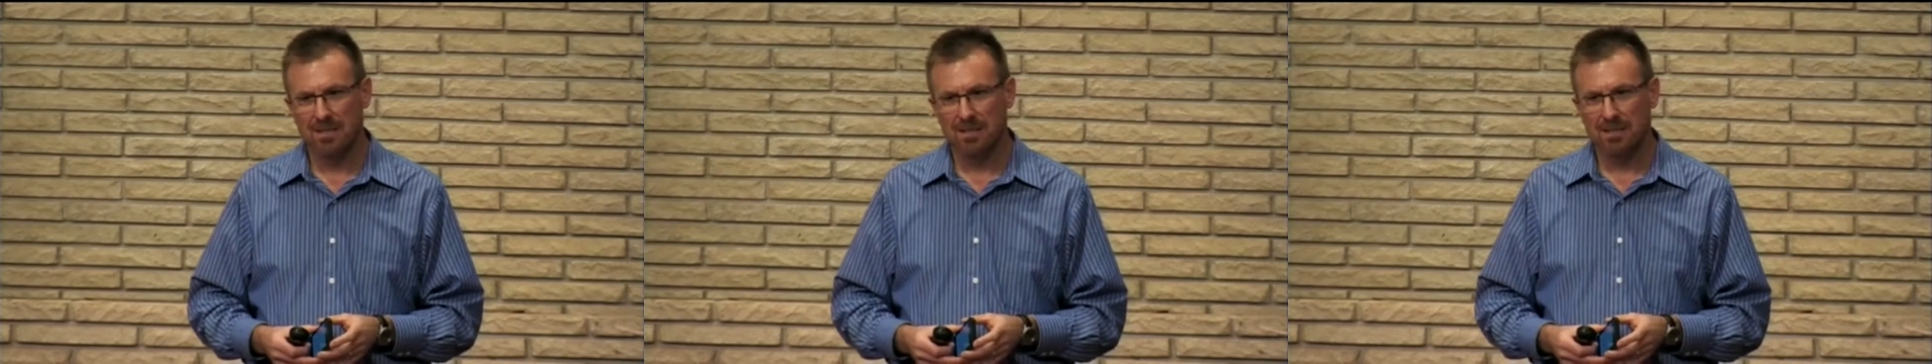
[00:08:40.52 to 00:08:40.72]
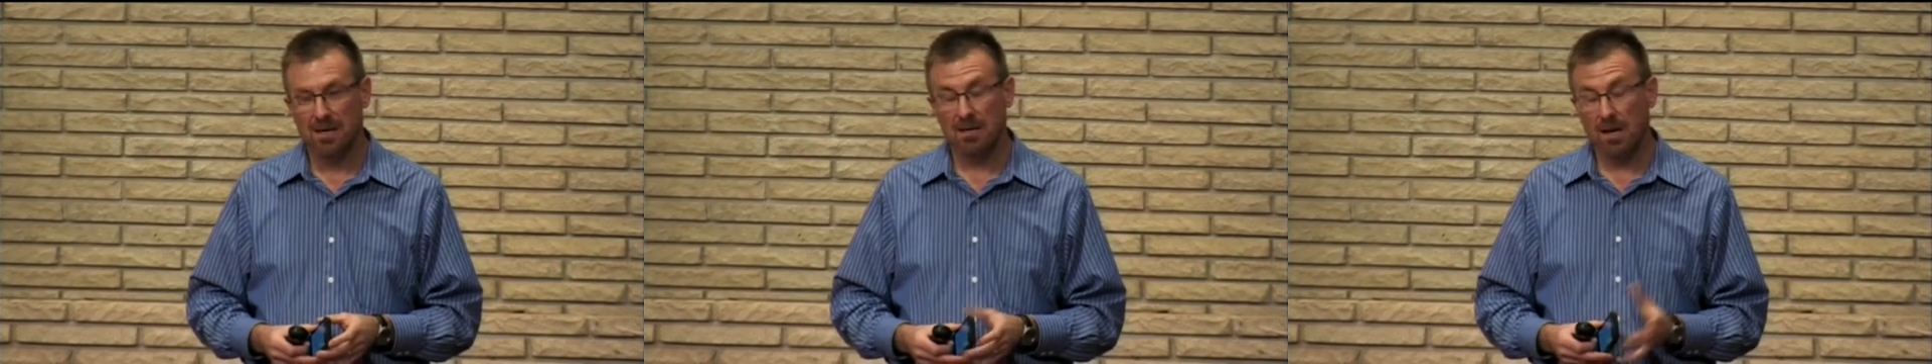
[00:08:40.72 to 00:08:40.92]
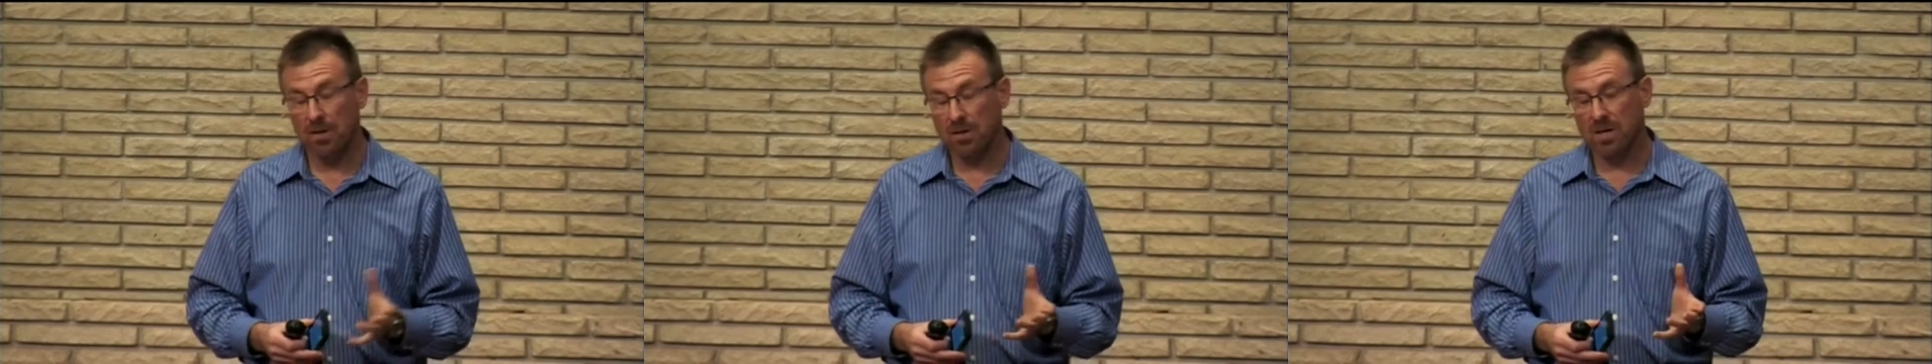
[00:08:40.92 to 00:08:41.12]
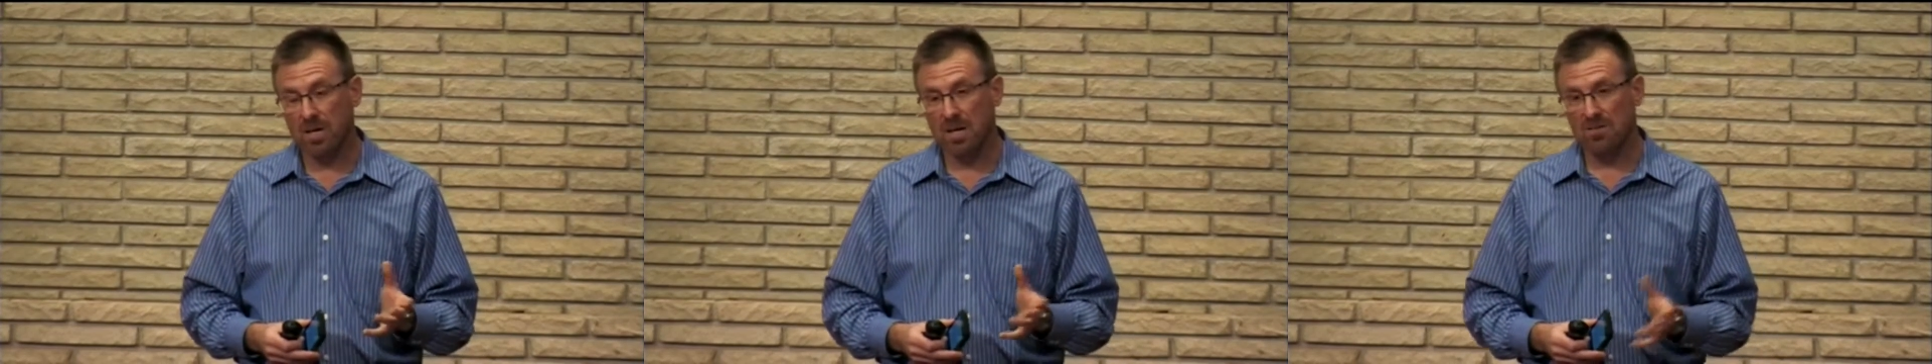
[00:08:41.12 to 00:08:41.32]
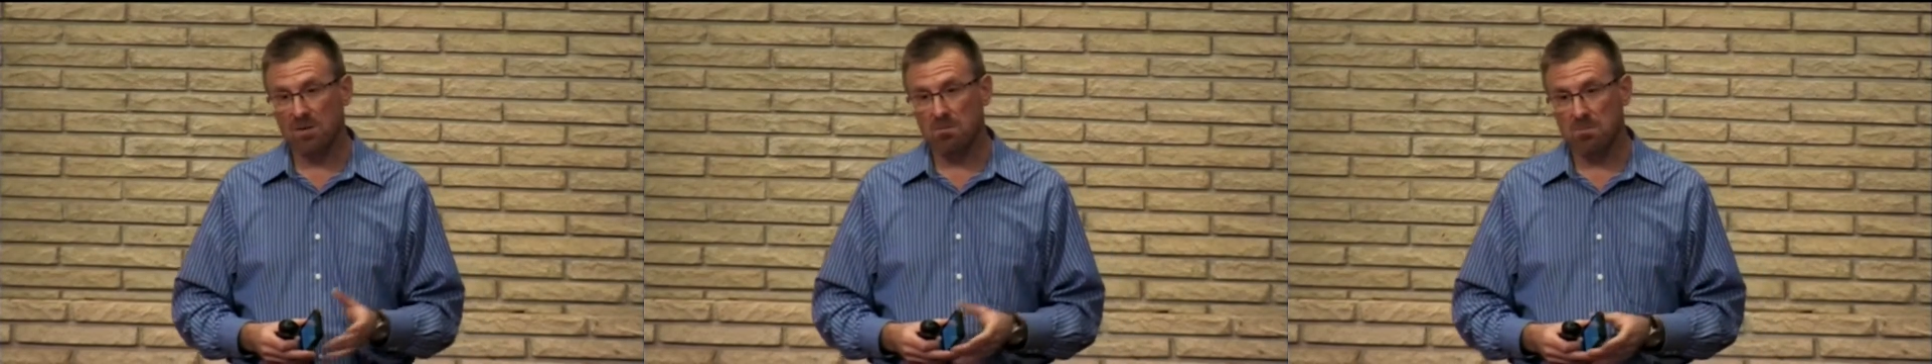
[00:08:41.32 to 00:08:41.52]
Another can
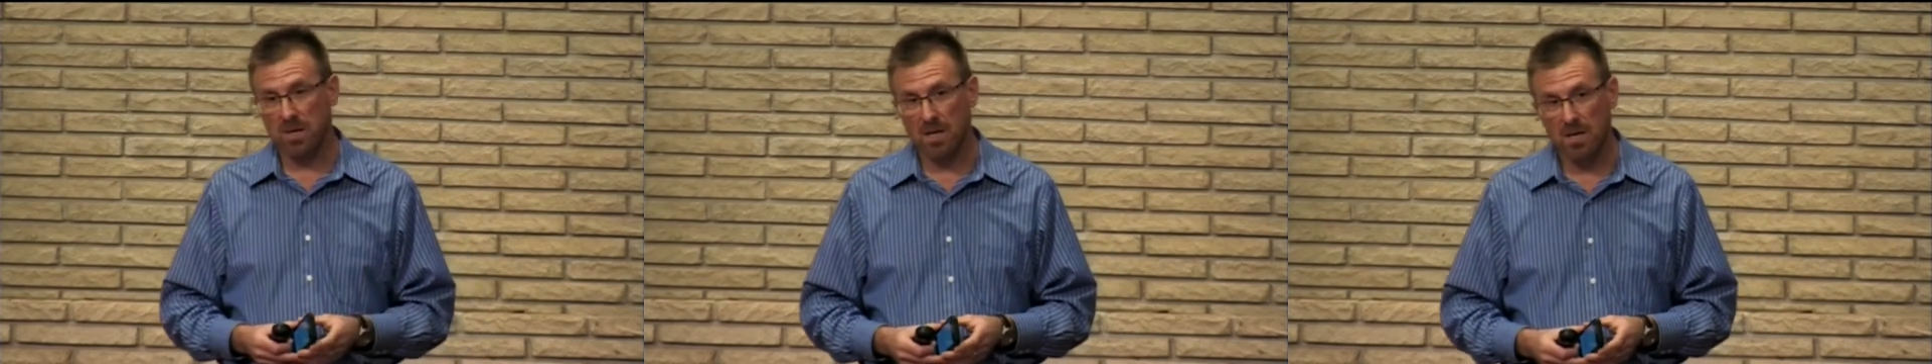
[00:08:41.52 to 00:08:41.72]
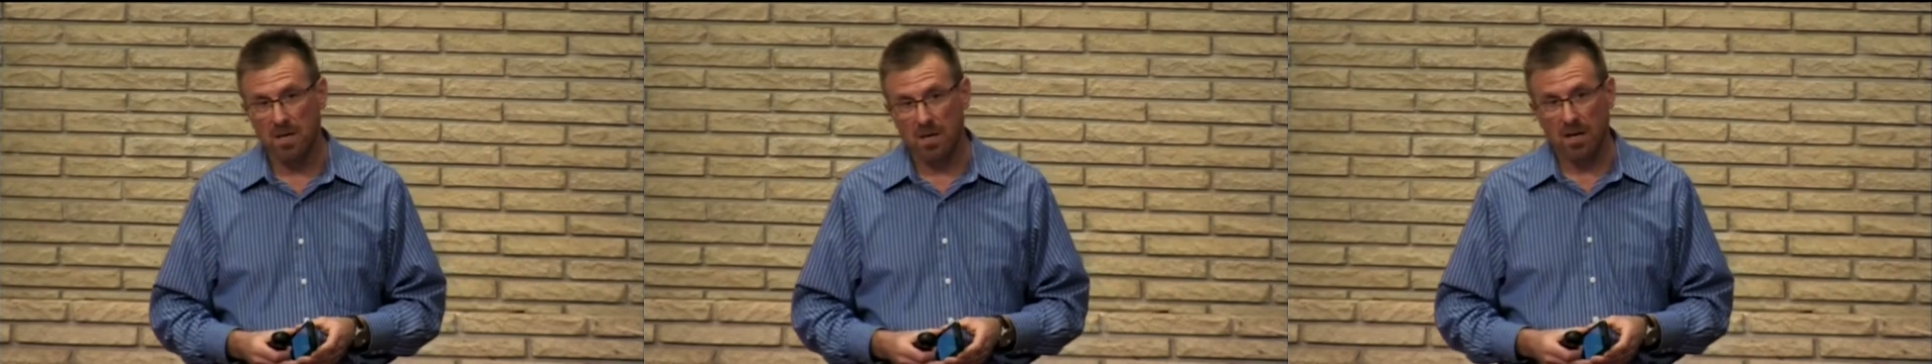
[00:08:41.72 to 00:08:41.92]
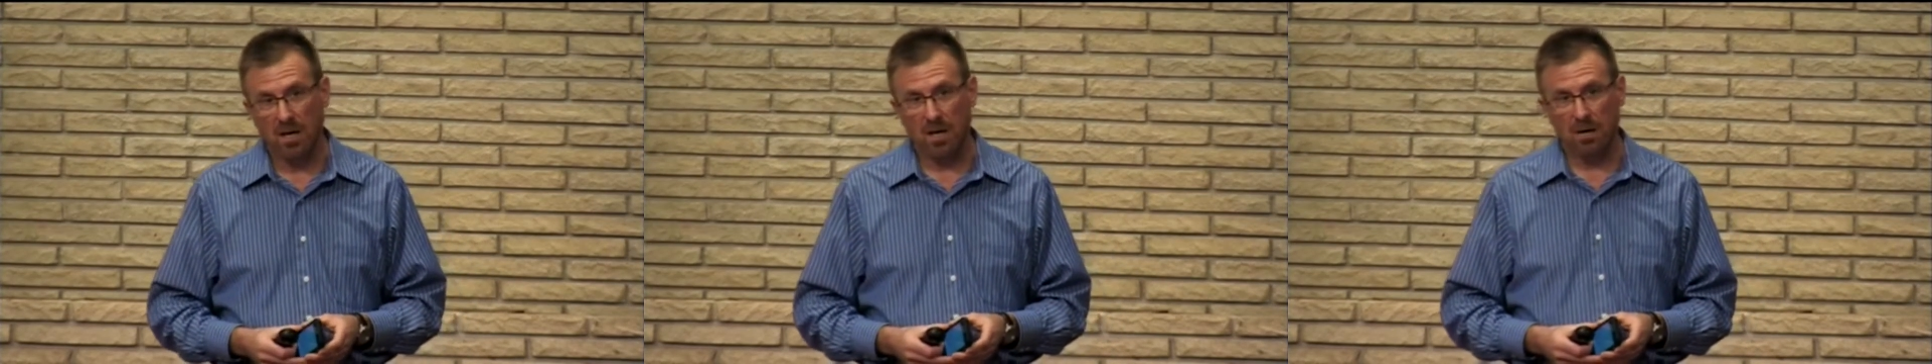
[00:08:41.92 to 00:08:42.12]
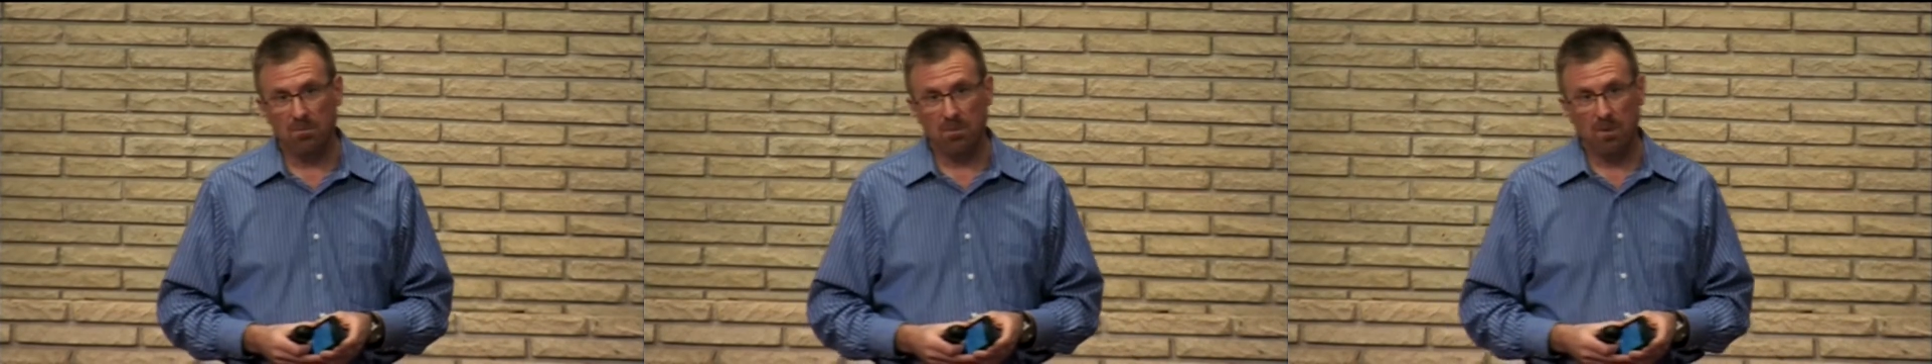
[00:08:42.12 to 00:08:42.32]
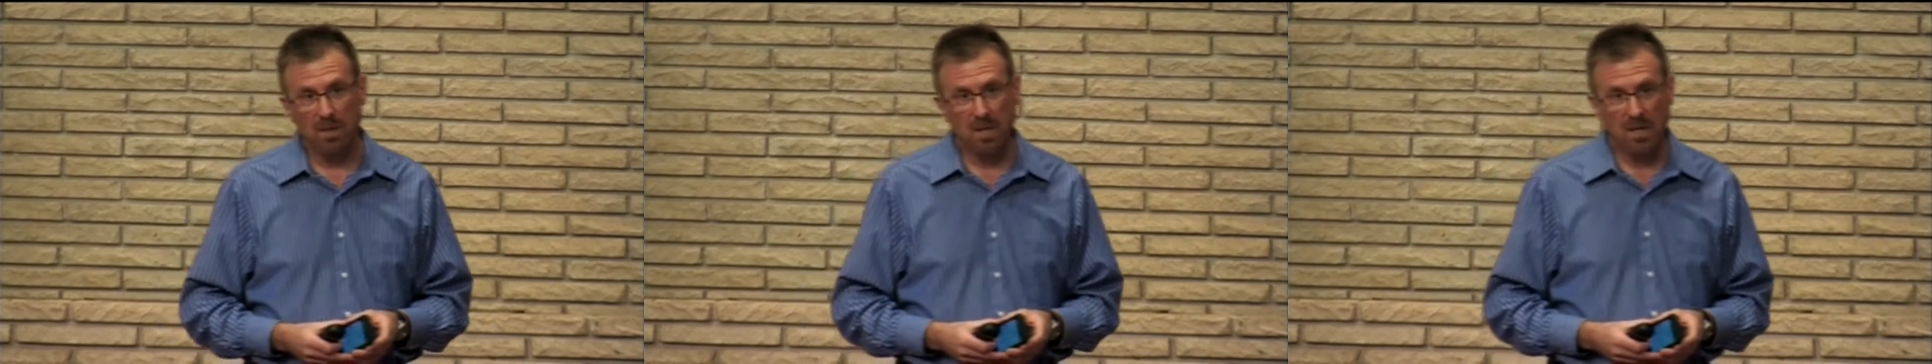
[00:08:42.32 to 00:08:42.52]
even be
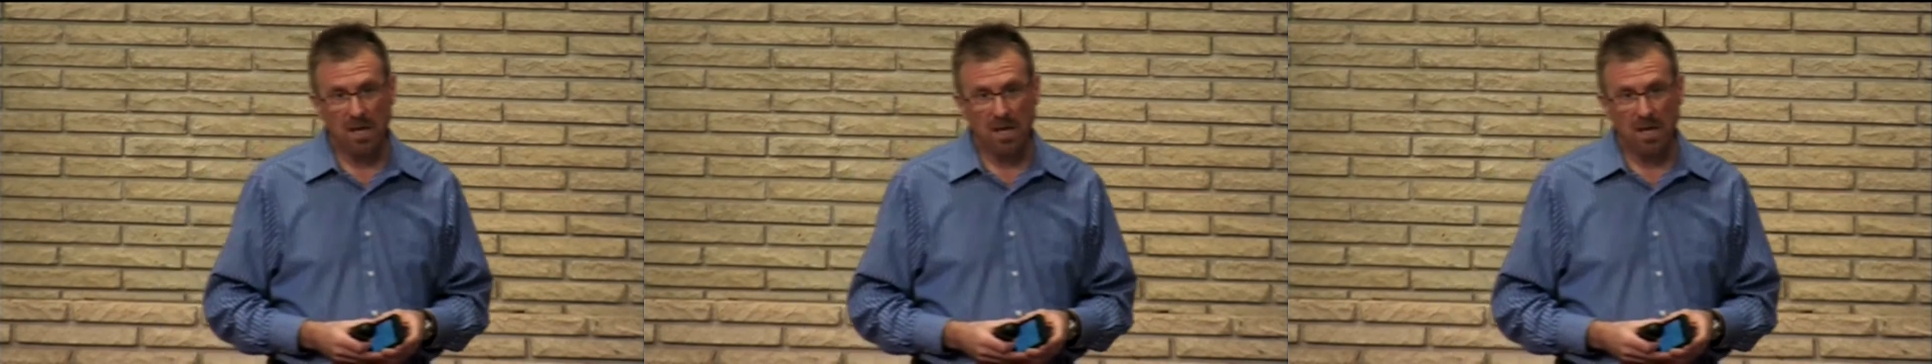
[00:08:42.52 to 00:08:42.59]
the